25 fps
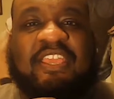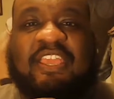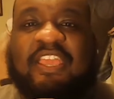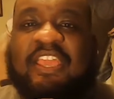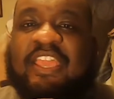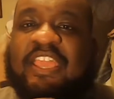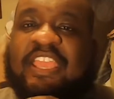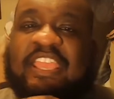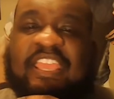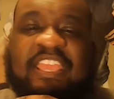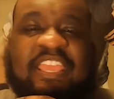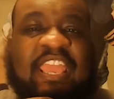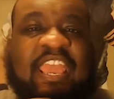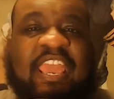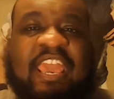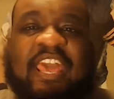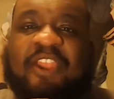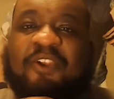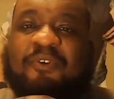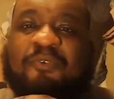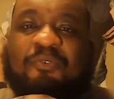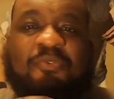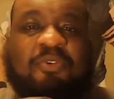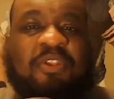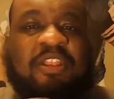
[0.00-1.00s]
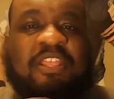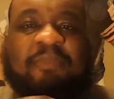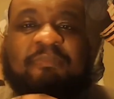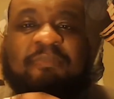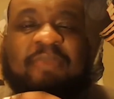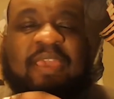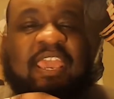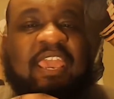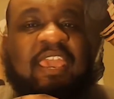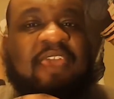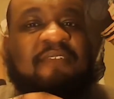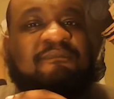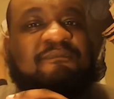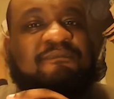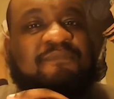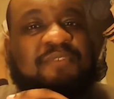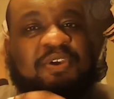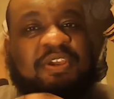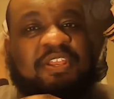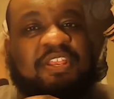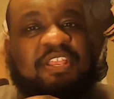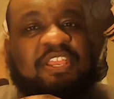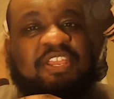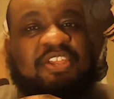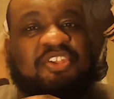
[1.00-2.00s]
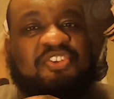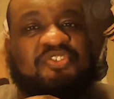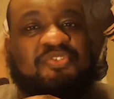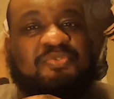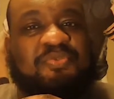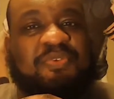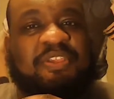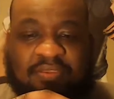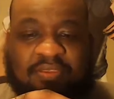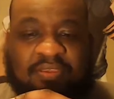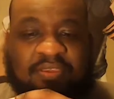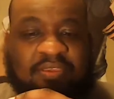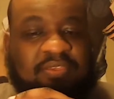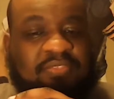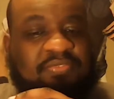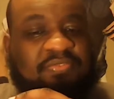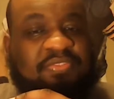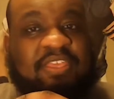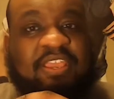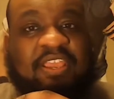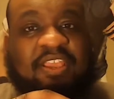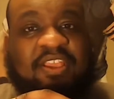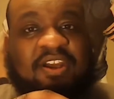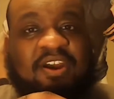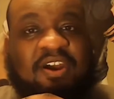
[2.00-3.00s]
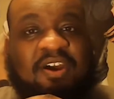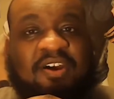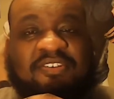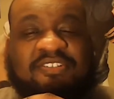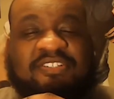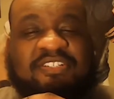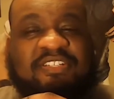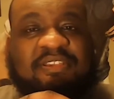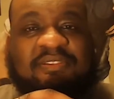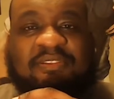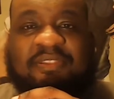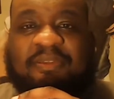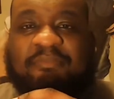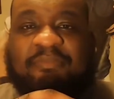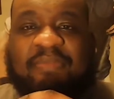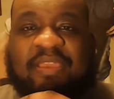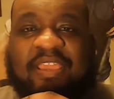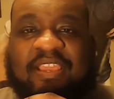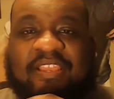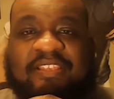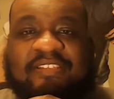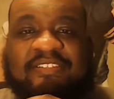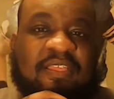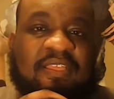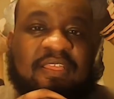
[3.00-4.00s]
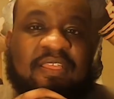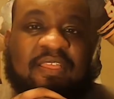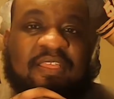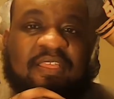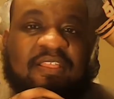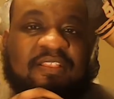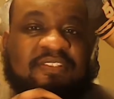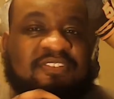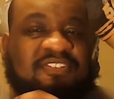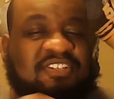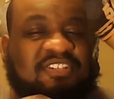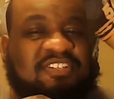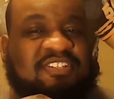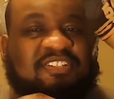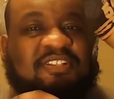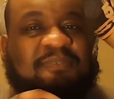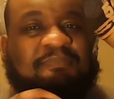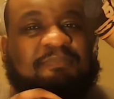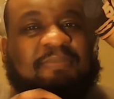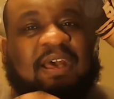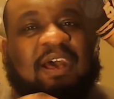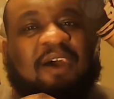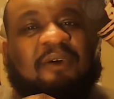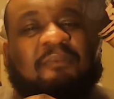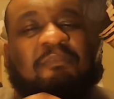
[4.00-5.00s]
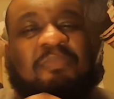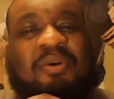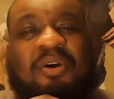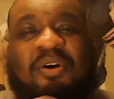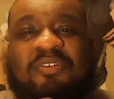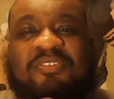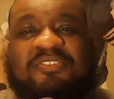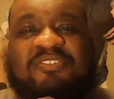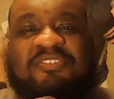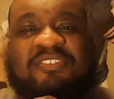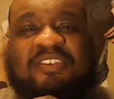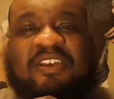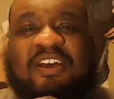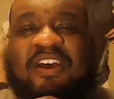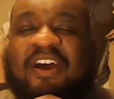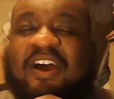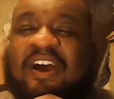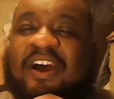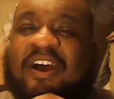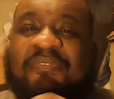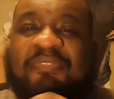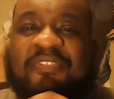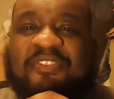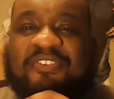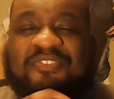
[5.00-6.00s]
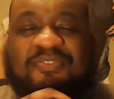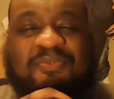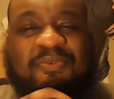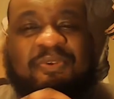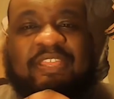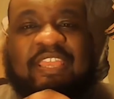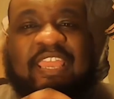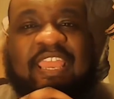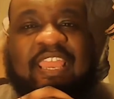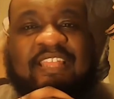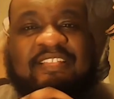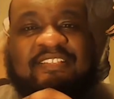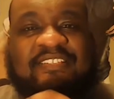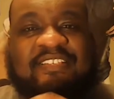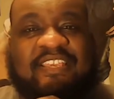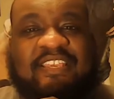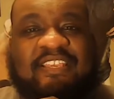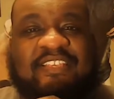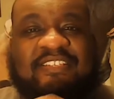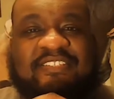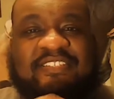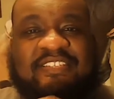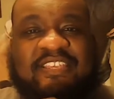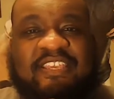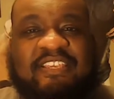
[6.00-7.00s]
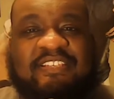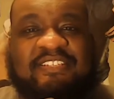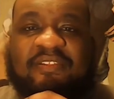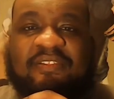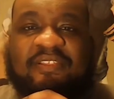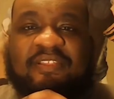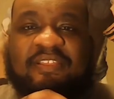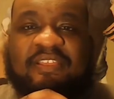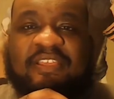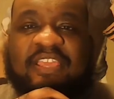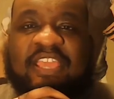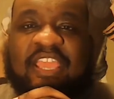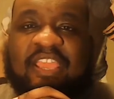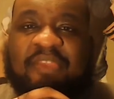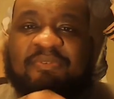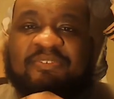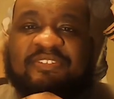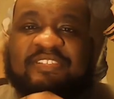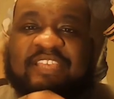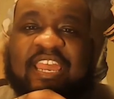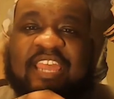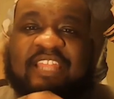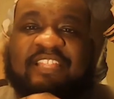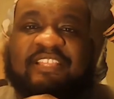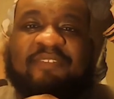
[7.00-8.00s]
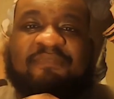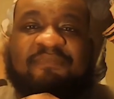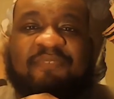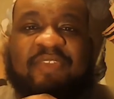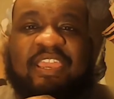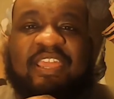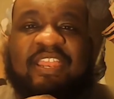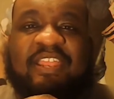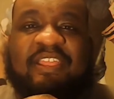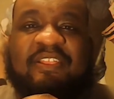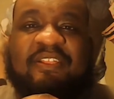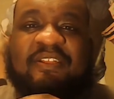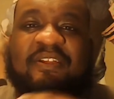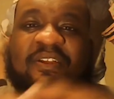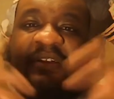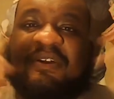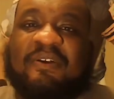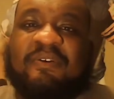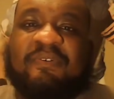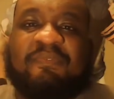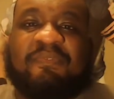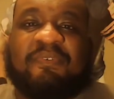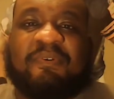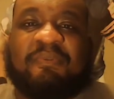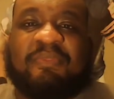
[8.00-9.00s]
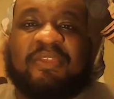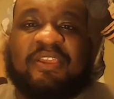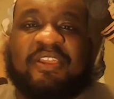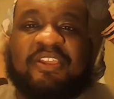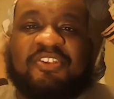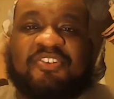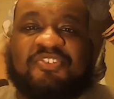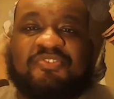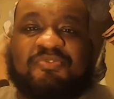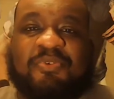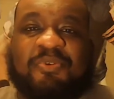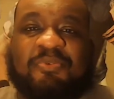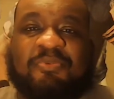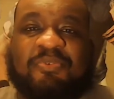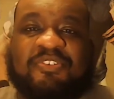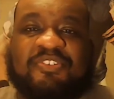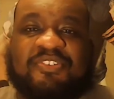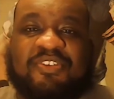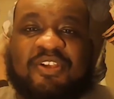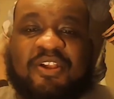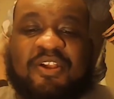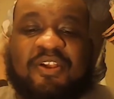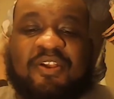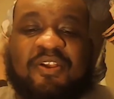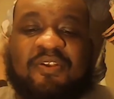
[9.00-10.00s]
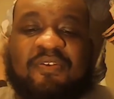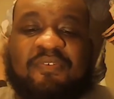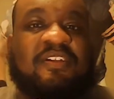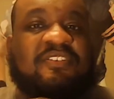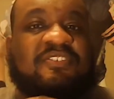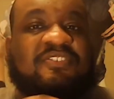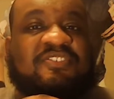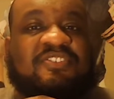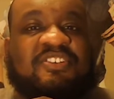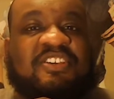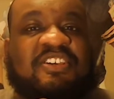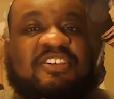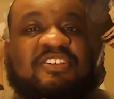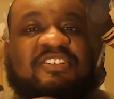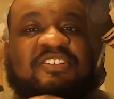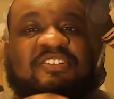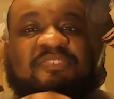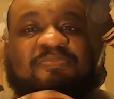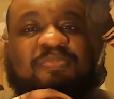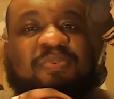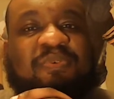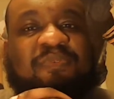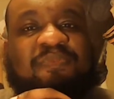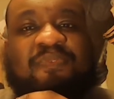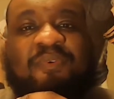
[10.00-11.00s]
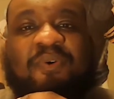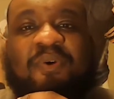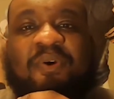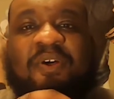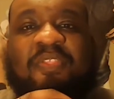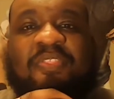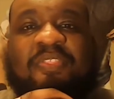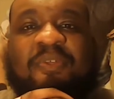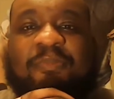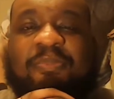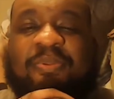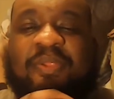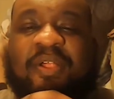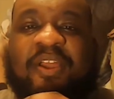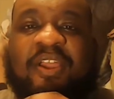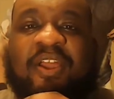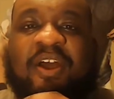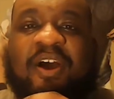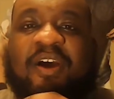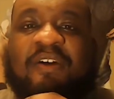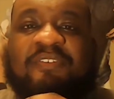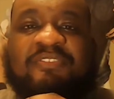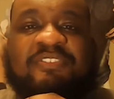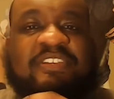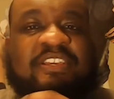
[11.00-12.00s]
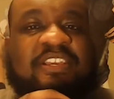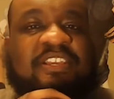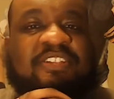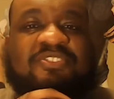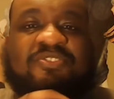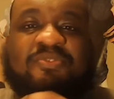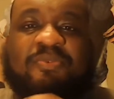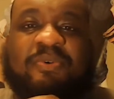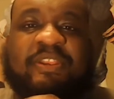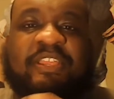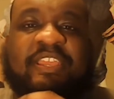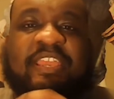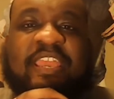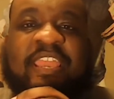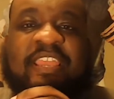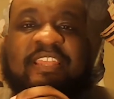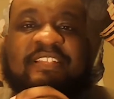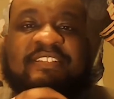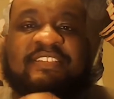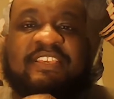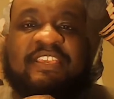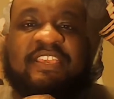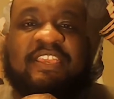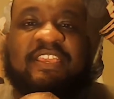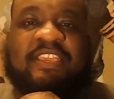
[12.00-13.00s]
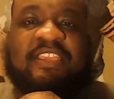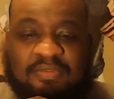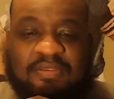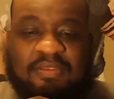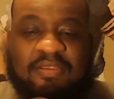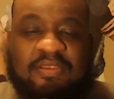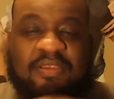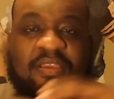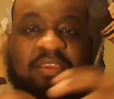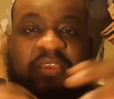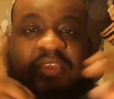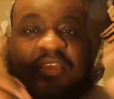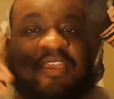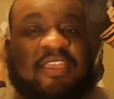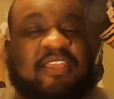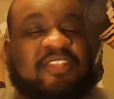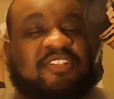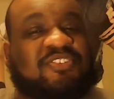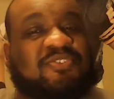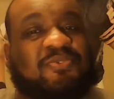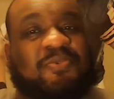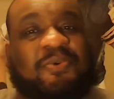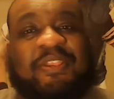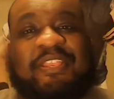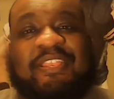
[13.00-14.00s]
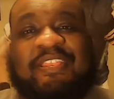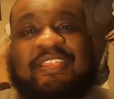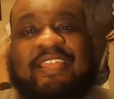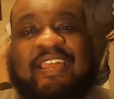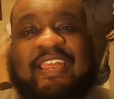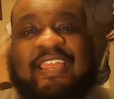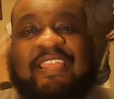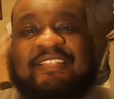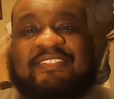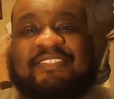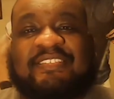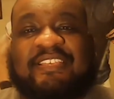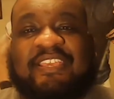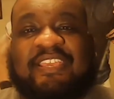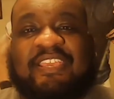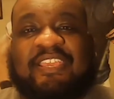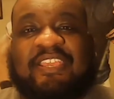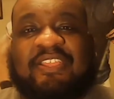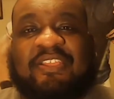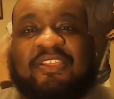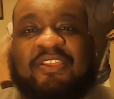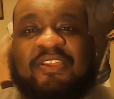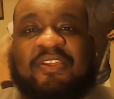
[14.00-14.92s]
he had a really bad foot injury that cost him to mix just about most of the 2018 season. He was activated from the injury reserve just before the playoffs in 2018. In 2019,